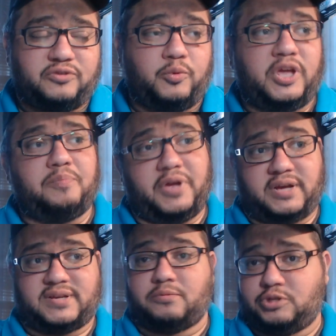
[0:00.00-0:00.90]
this week
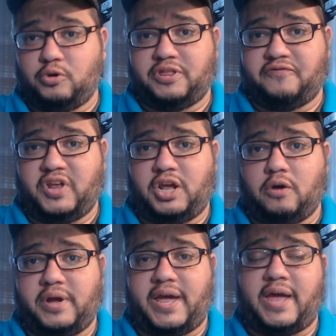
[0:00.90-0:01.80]
because I was doing the
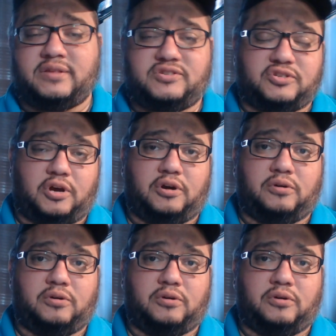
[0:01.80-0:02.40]
video again.